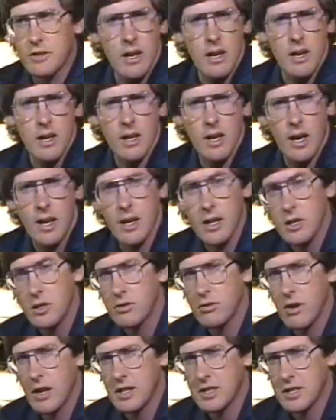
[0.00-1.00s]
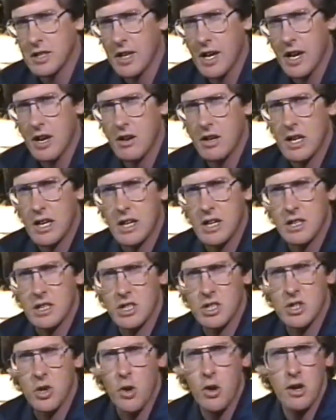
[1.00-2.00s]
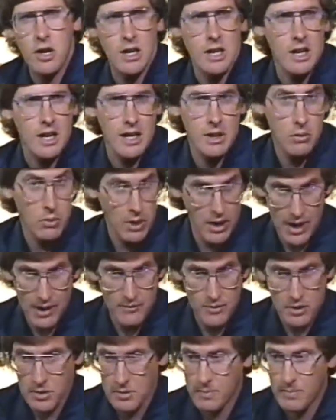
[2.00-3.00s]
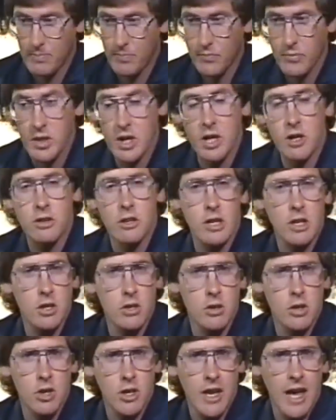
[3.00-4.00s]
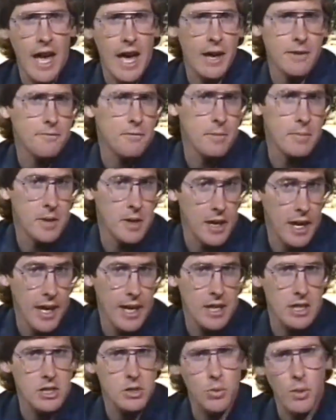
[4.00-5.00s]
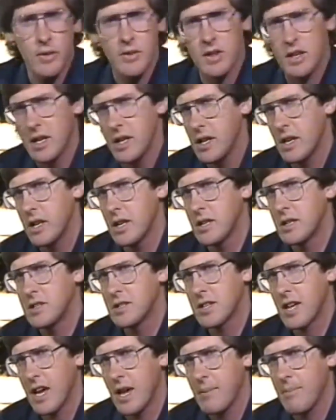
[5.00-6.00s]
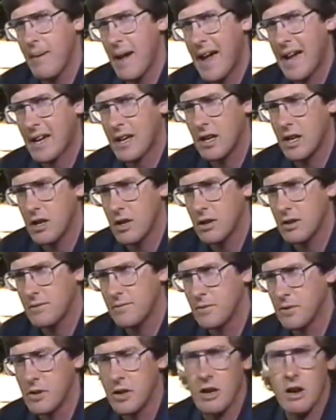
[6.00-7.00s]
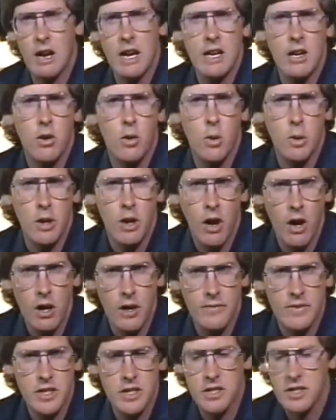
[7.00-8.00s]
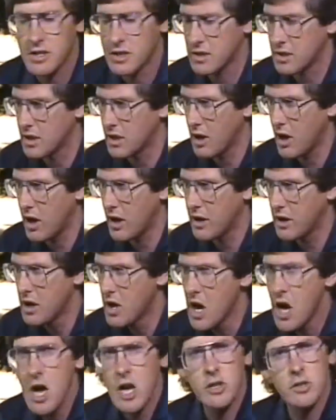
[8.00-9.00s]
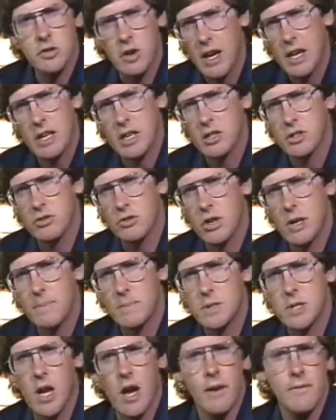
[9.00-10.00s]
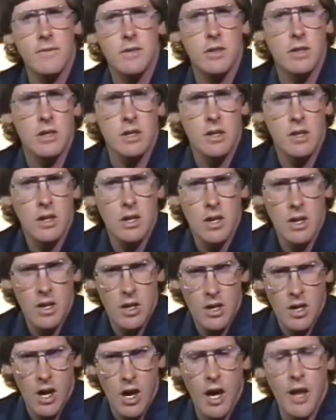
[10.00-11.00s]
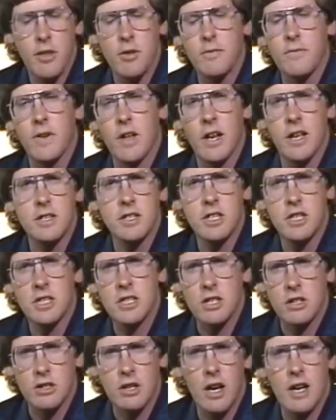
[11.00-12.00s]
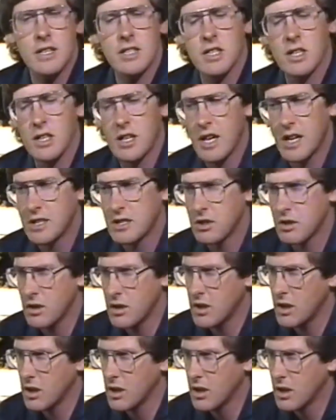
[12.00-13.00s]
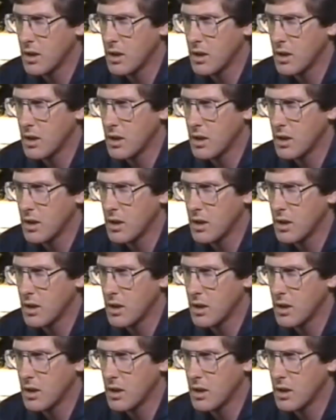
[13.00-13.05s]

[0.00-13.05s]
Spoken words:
An interesting area historically, whatever era you look at, from the days when the Indians came back here for their acorn harvest and on trading trips off to other villages across the desert.